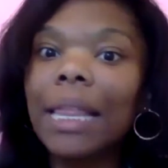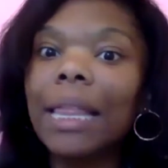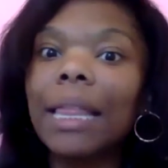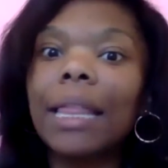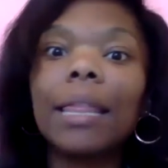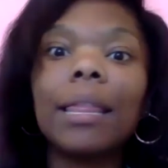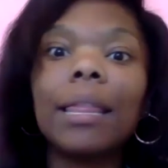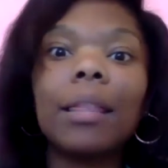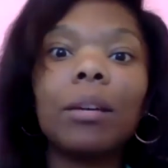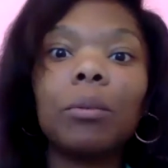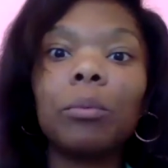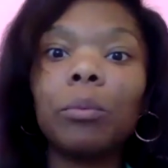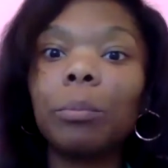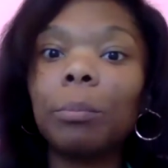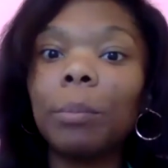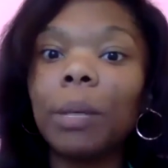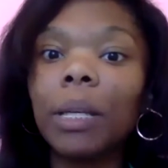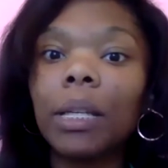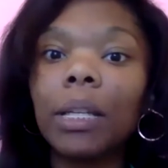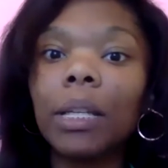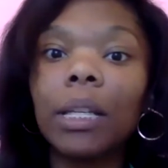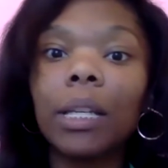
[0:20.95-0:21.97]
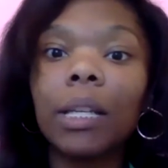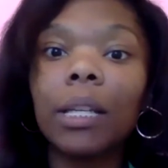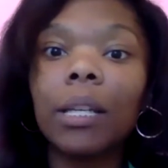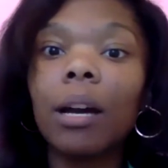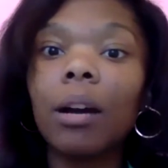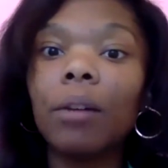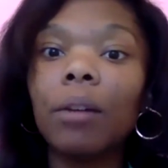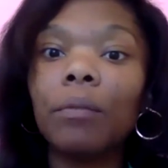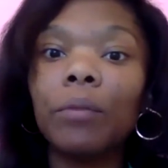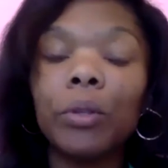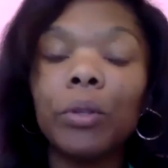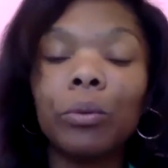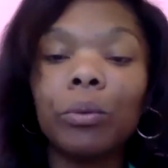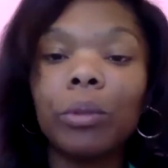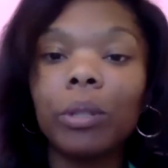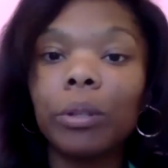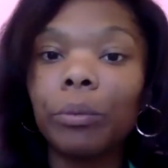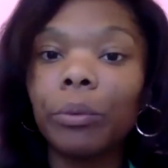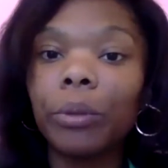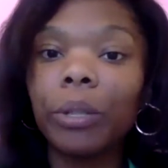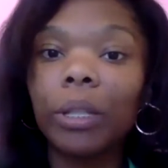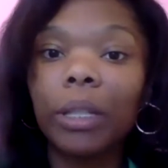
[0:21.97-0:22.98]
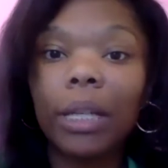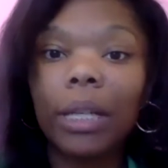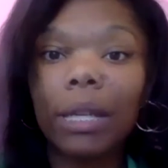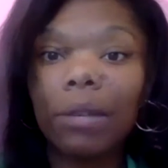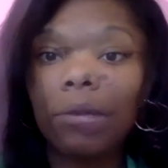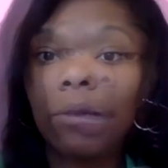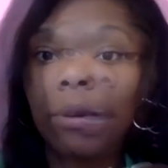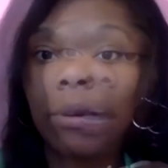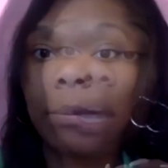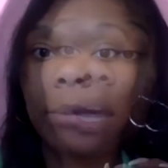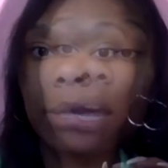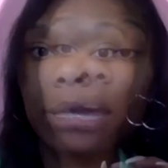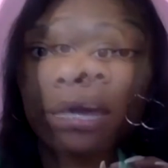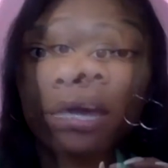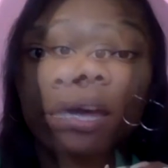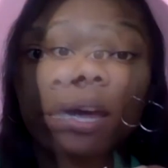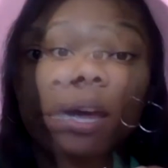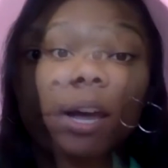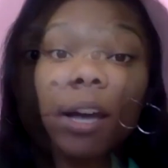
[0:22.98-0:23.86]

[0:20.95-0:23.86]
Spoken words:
the meaning of doula really even means.